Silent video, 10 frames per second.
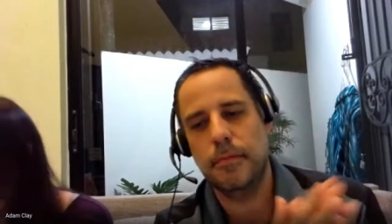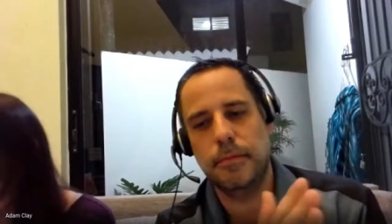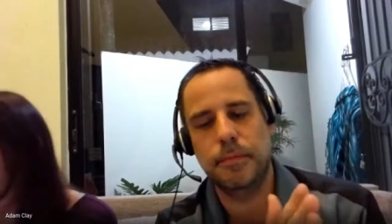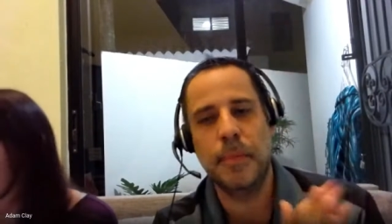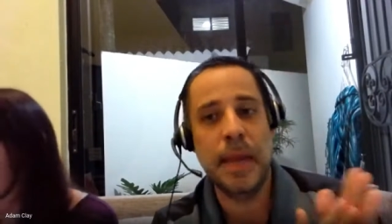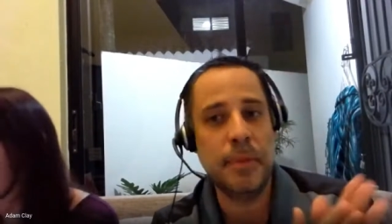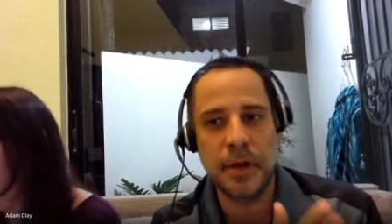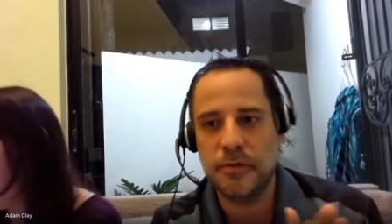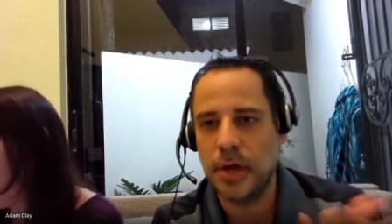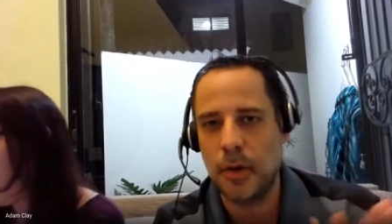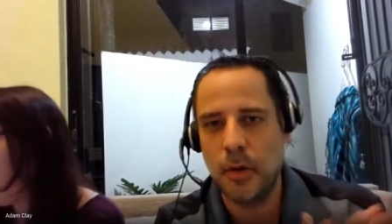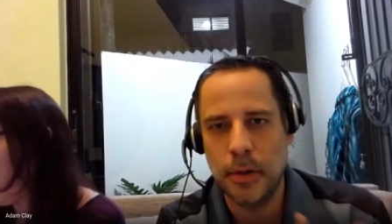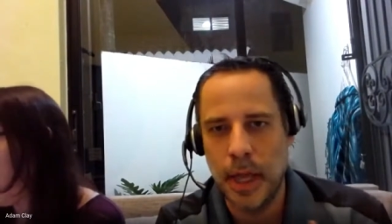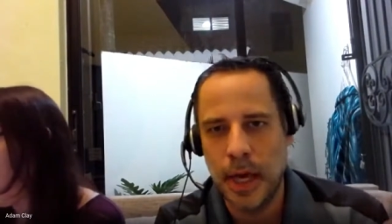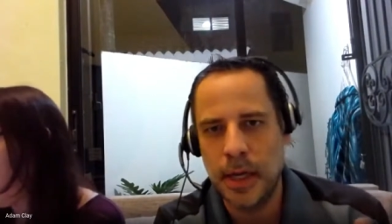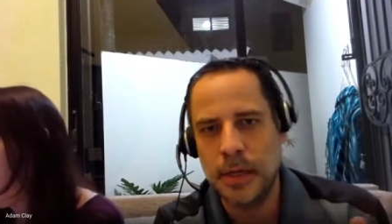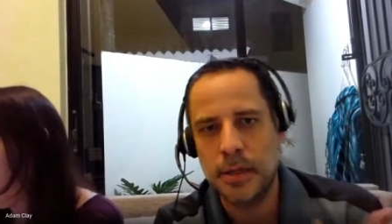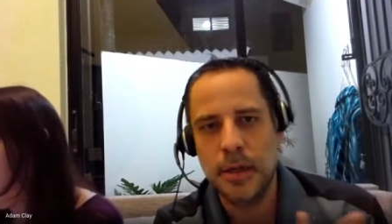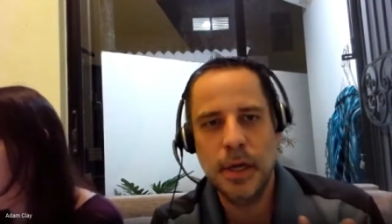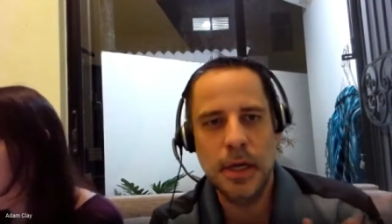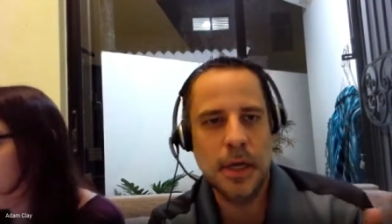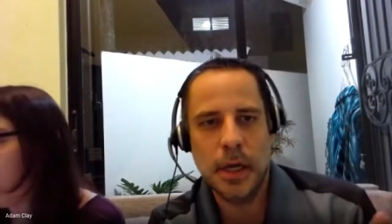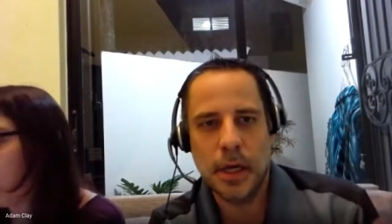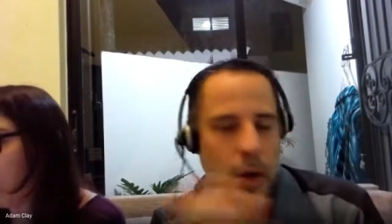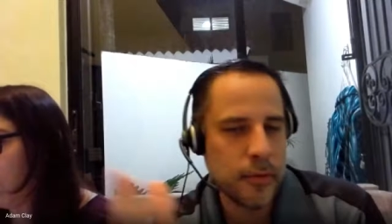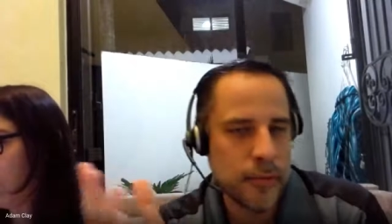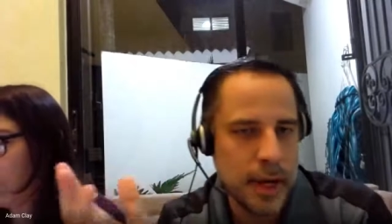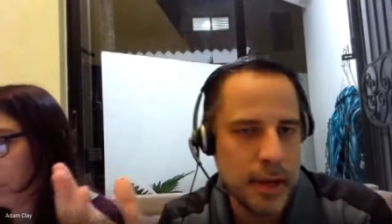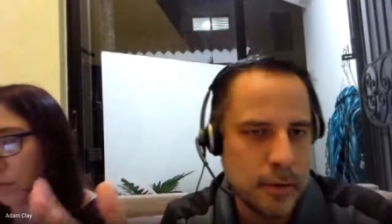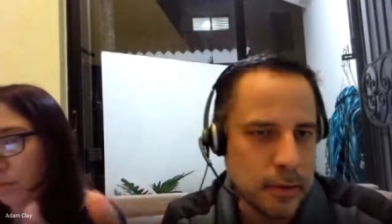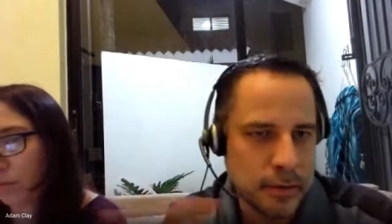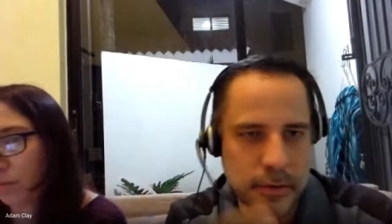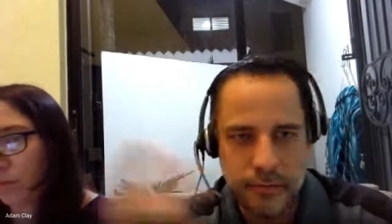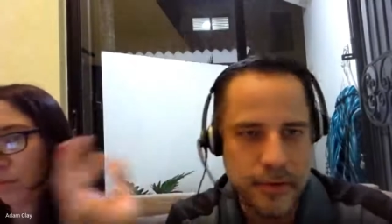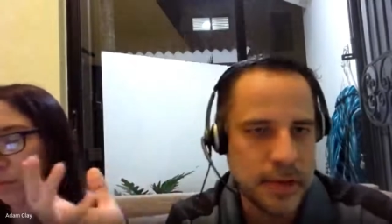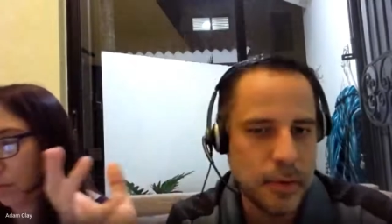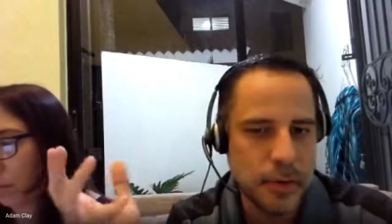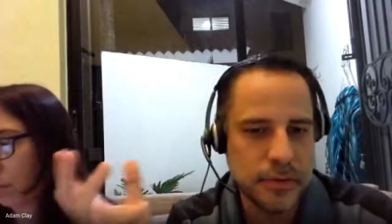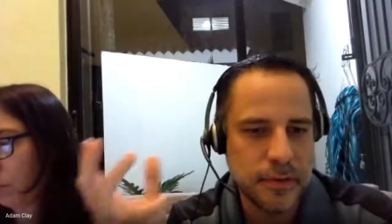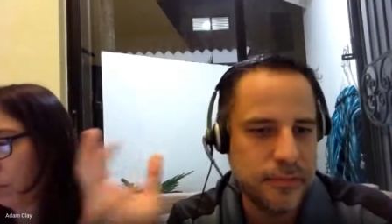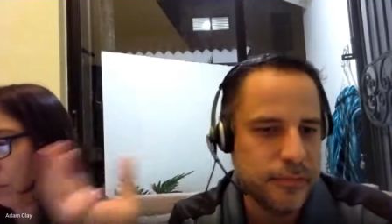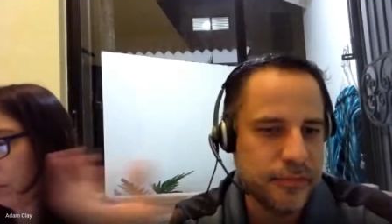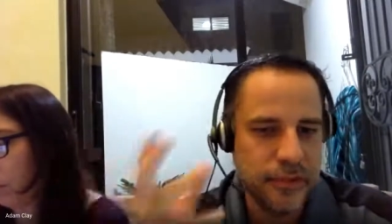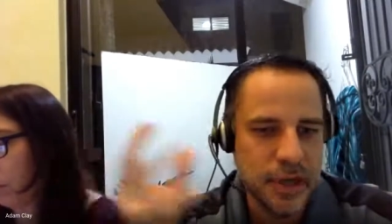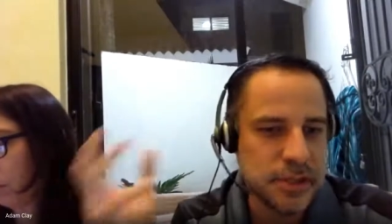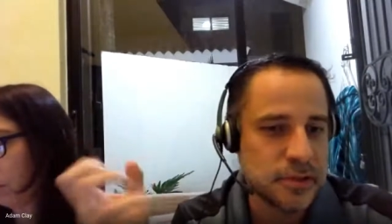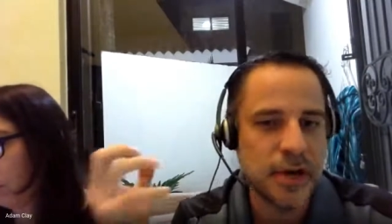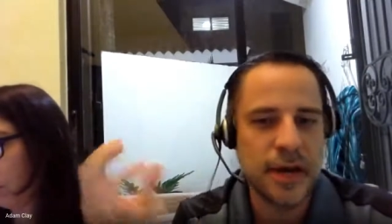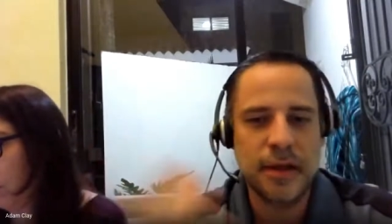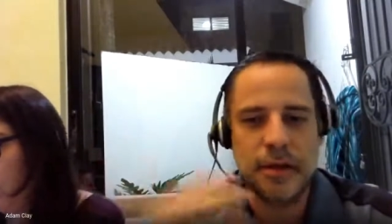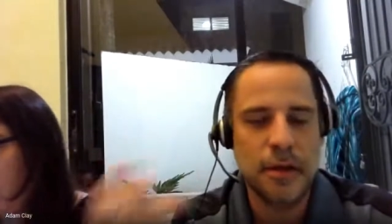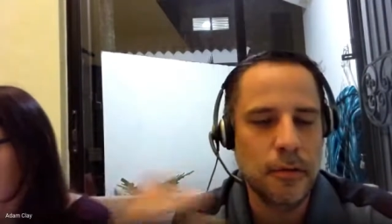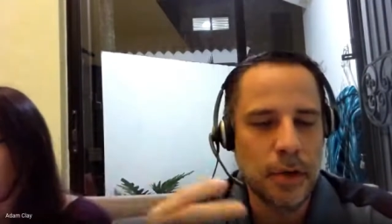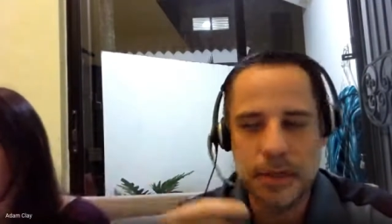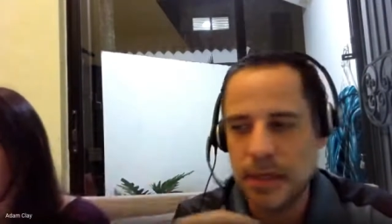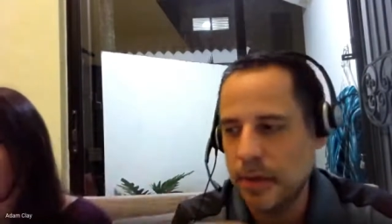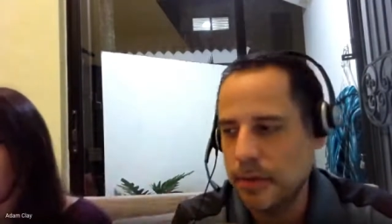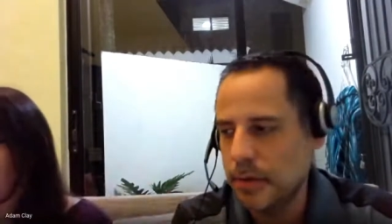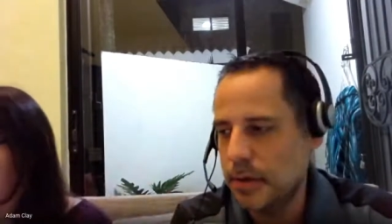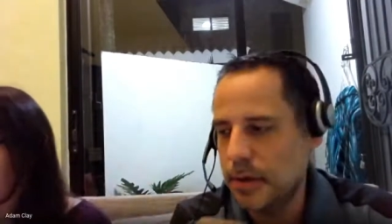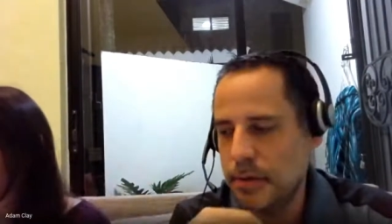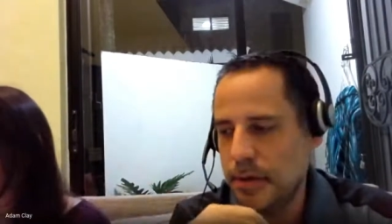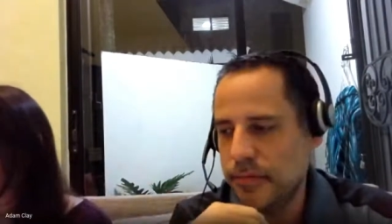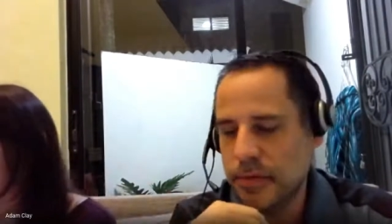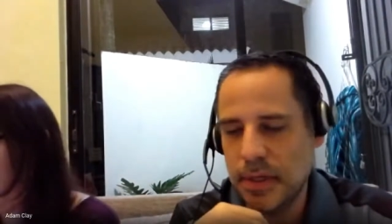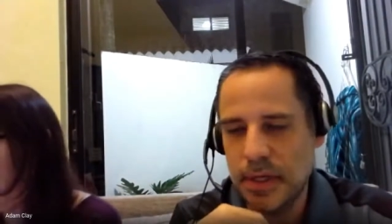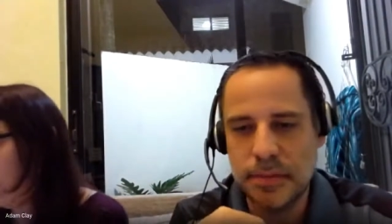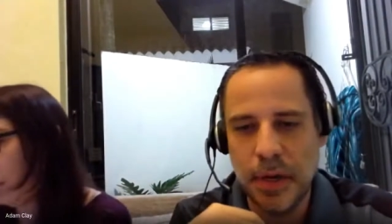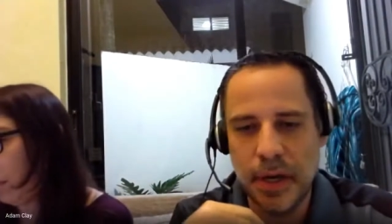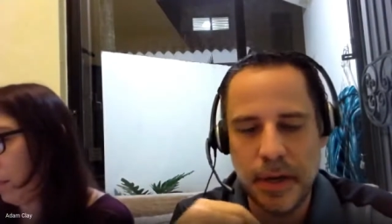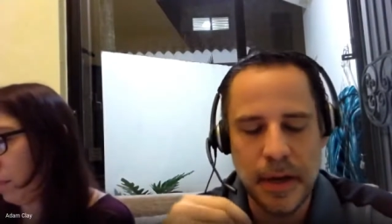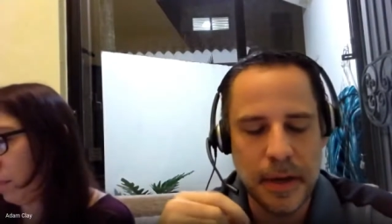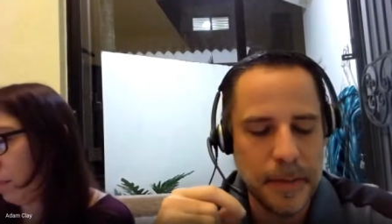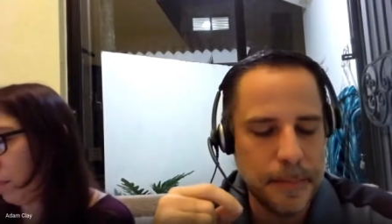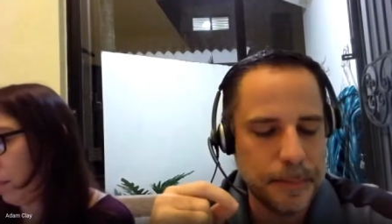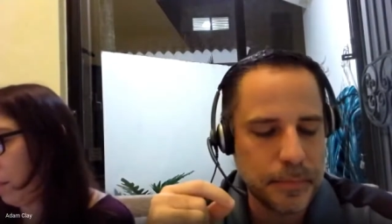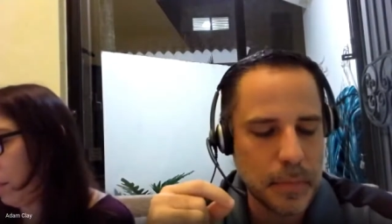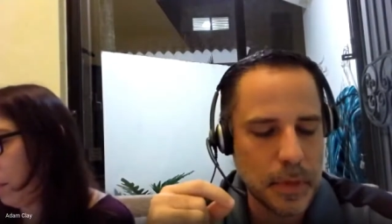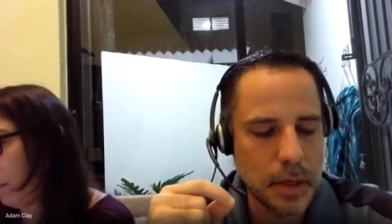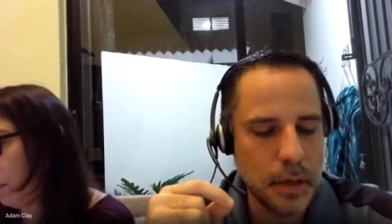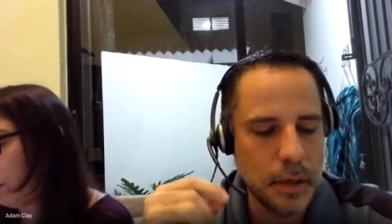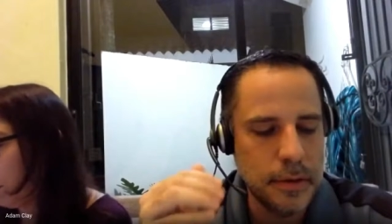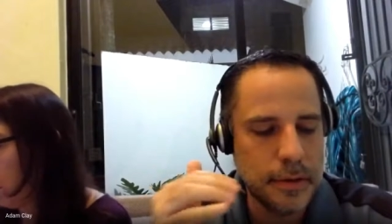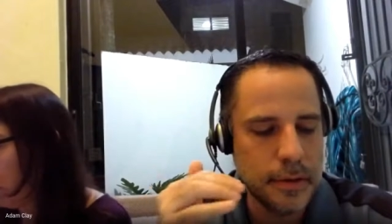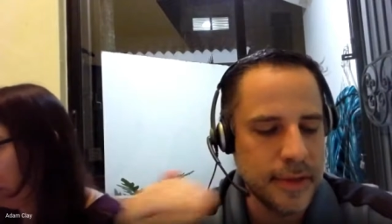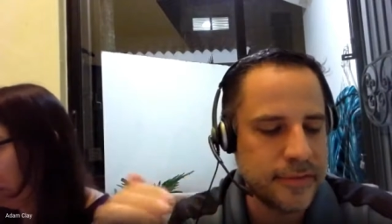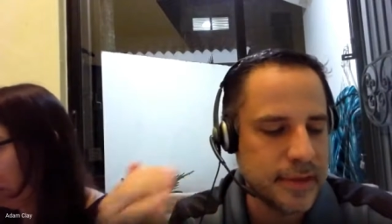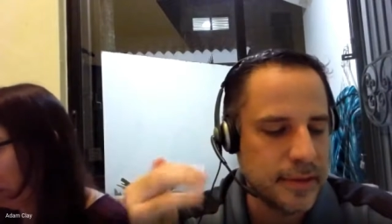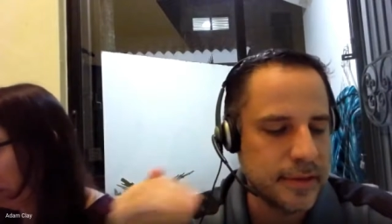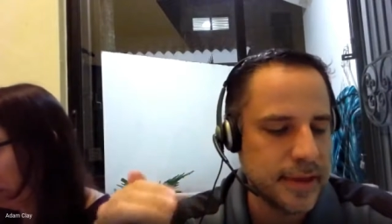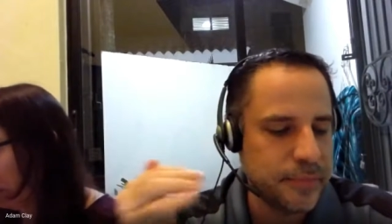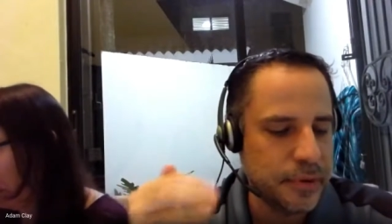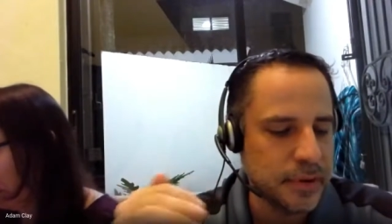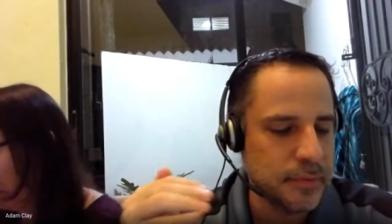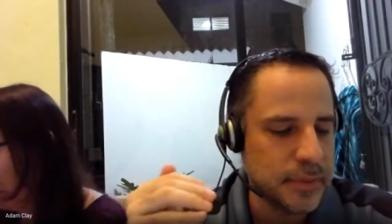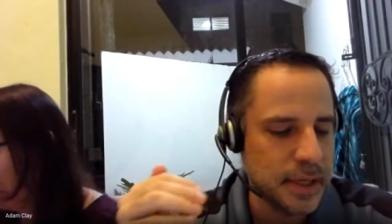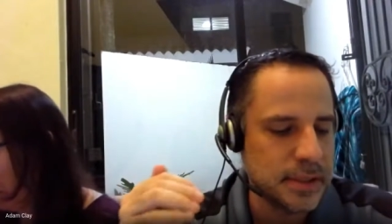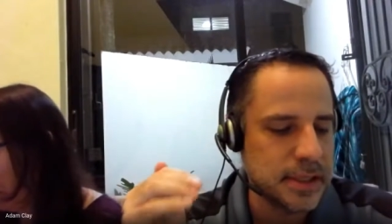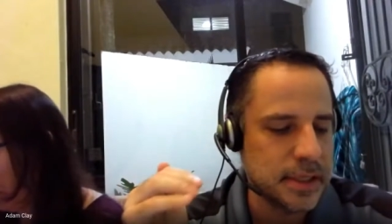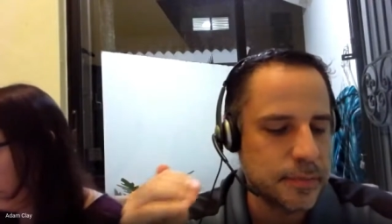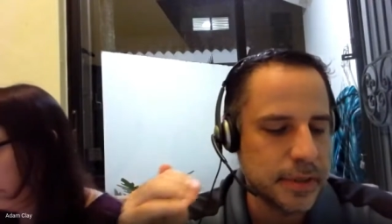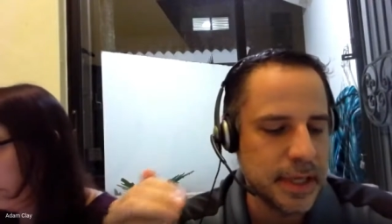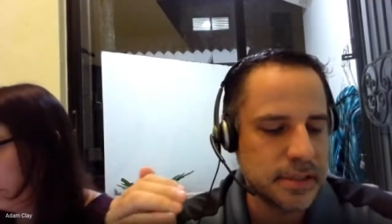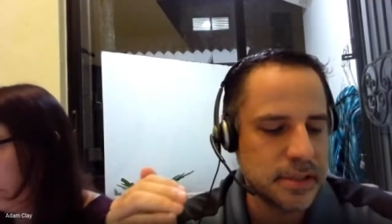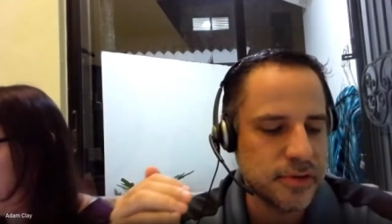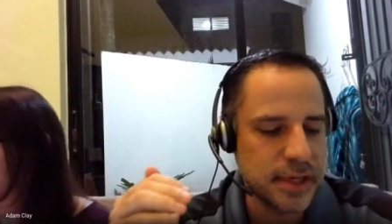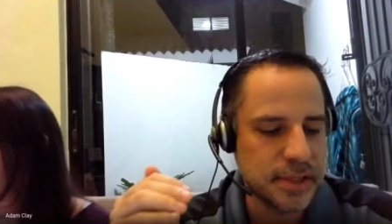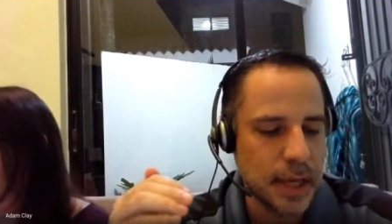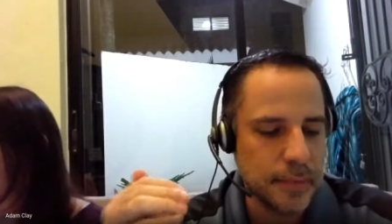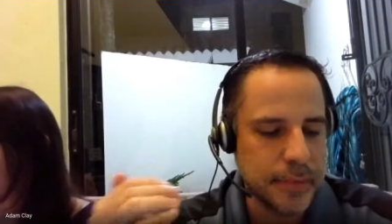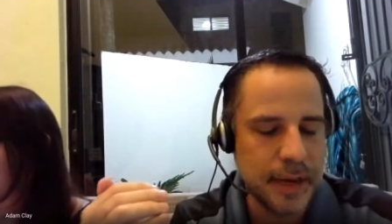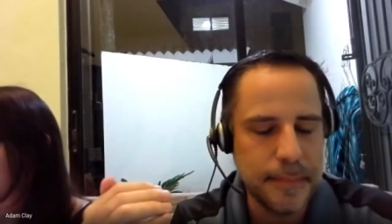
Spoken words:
maybe going to try to go online and go on Reddit or Facebook with their friends or try to, work together and do different things. But so they've said that they've put some things into place to try to stop that.